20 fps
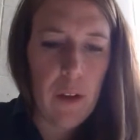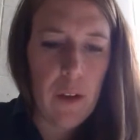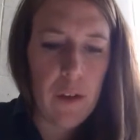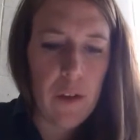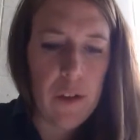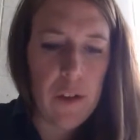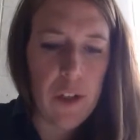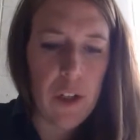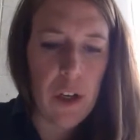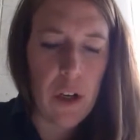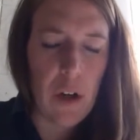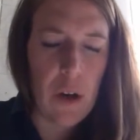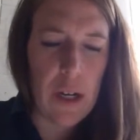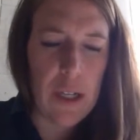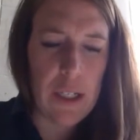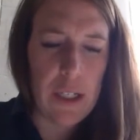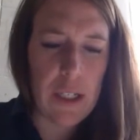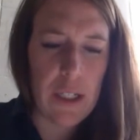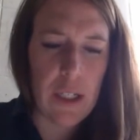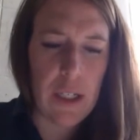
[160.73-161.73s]
So
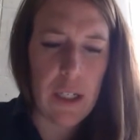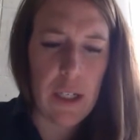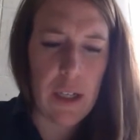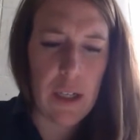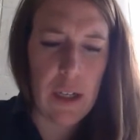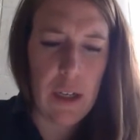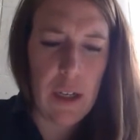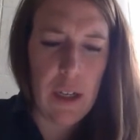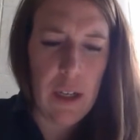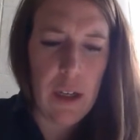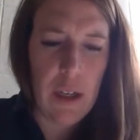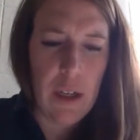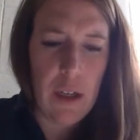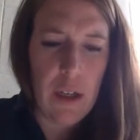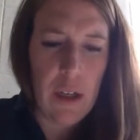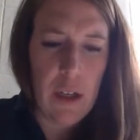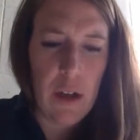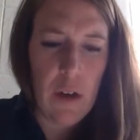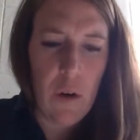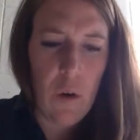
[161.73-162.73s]
I see
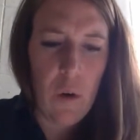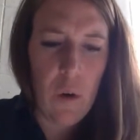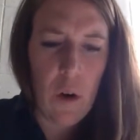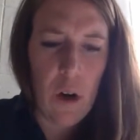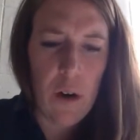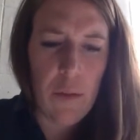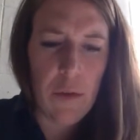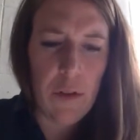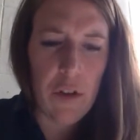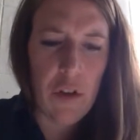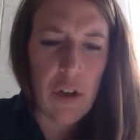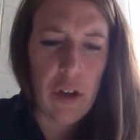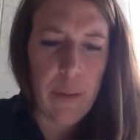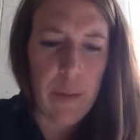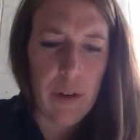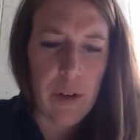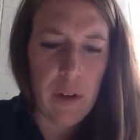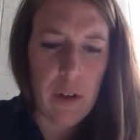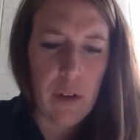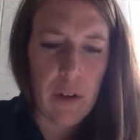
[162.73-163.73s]
horrible
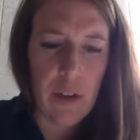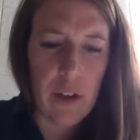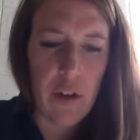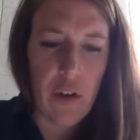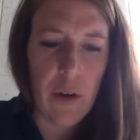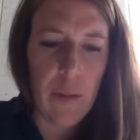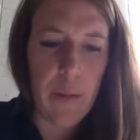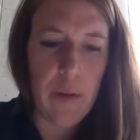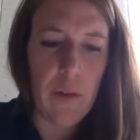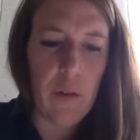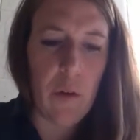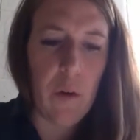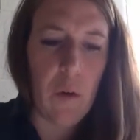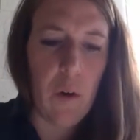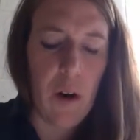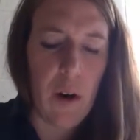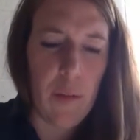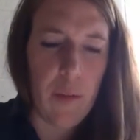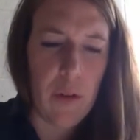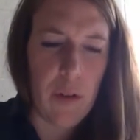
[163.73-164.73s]
criminal or criminal
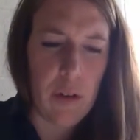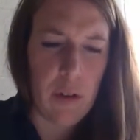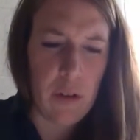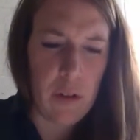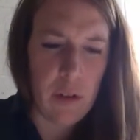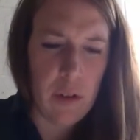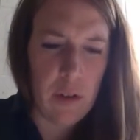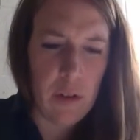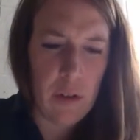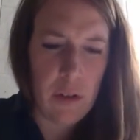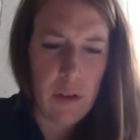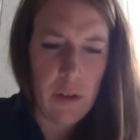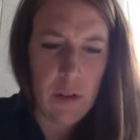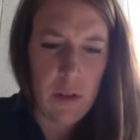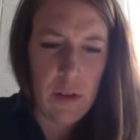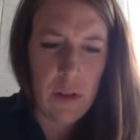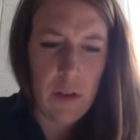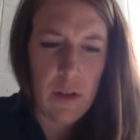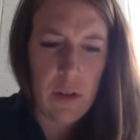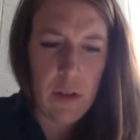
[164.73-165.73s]
horrible
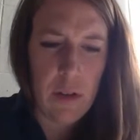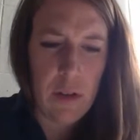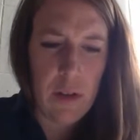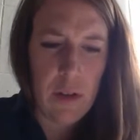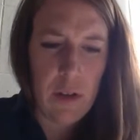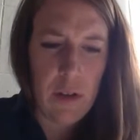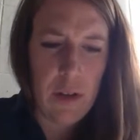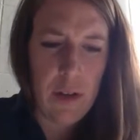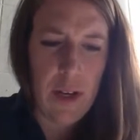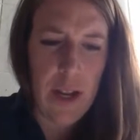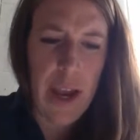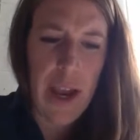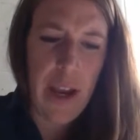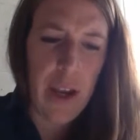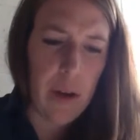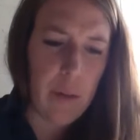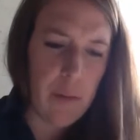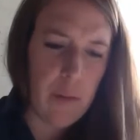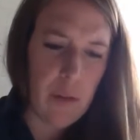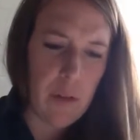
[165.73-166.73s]

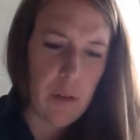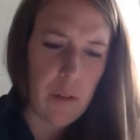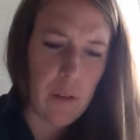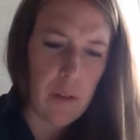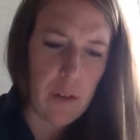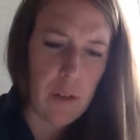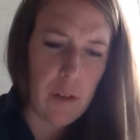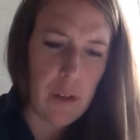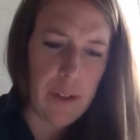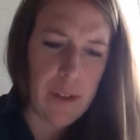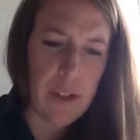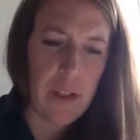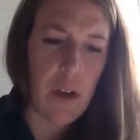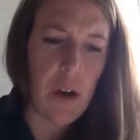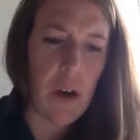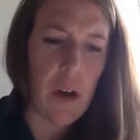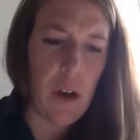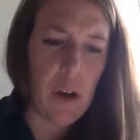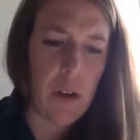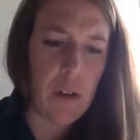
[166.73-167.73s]
named or is
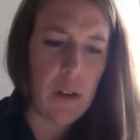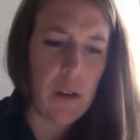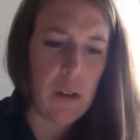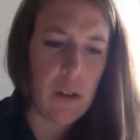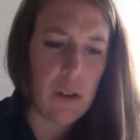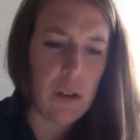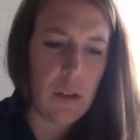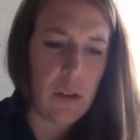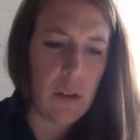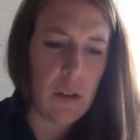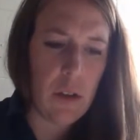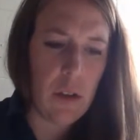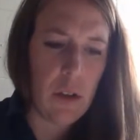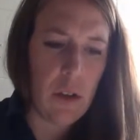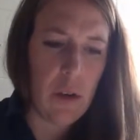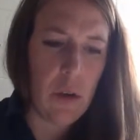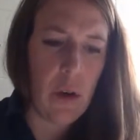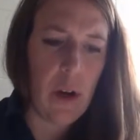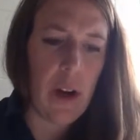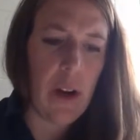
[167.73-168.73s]
called
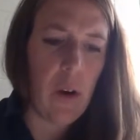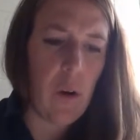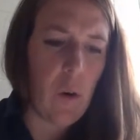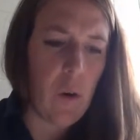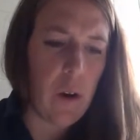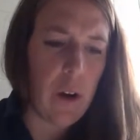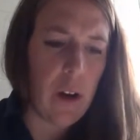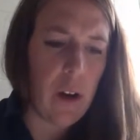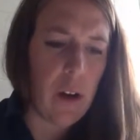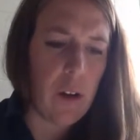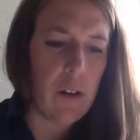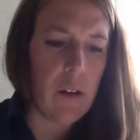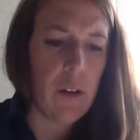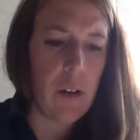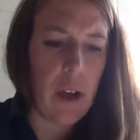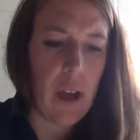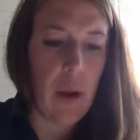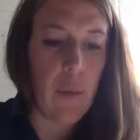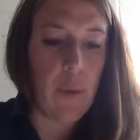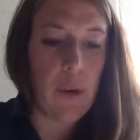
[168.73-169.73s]
Gregorio,
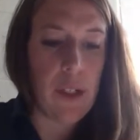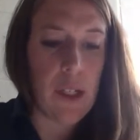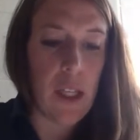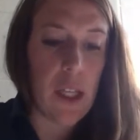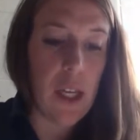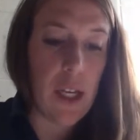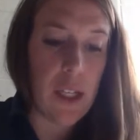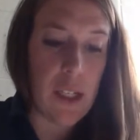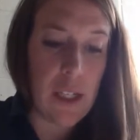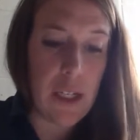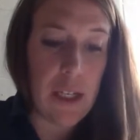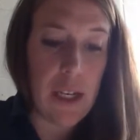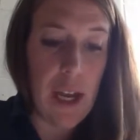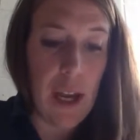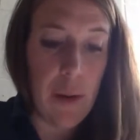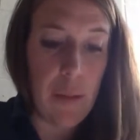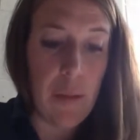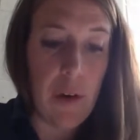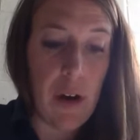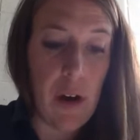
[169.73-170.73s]
okay, which I think is a
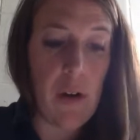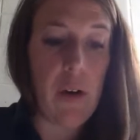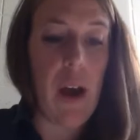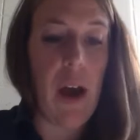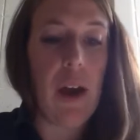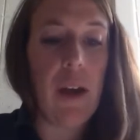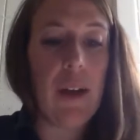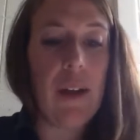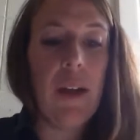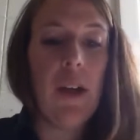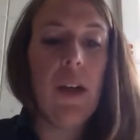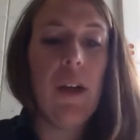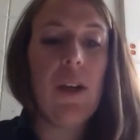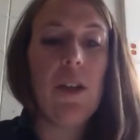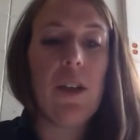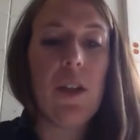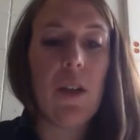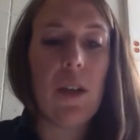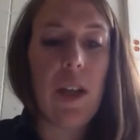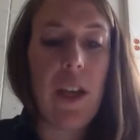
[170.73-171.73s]
name. Okay,
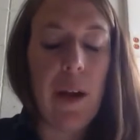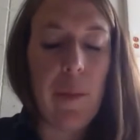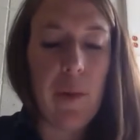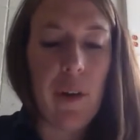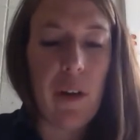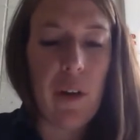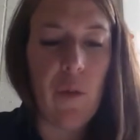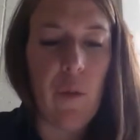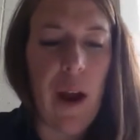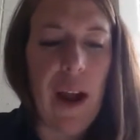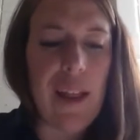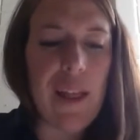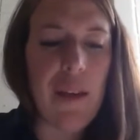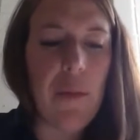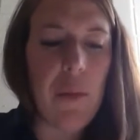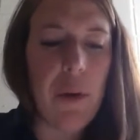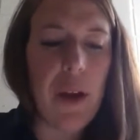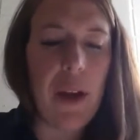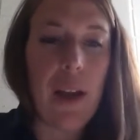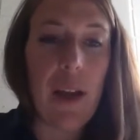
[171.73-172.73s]
so then I'm going to write
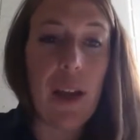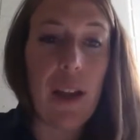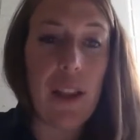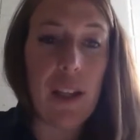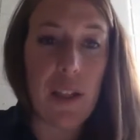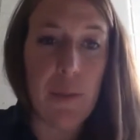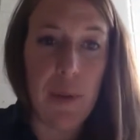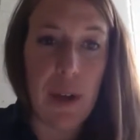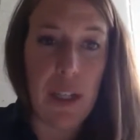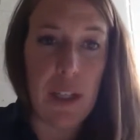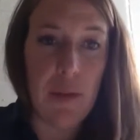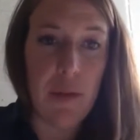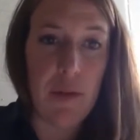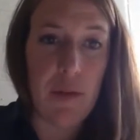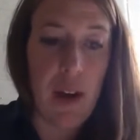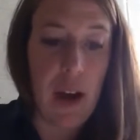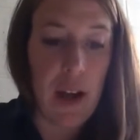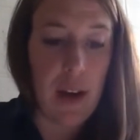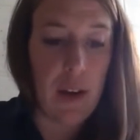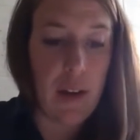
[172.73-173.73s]
the meaning in the space
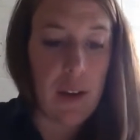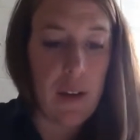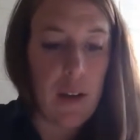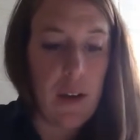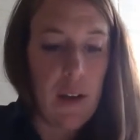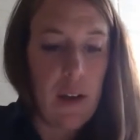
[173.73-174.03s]
provided.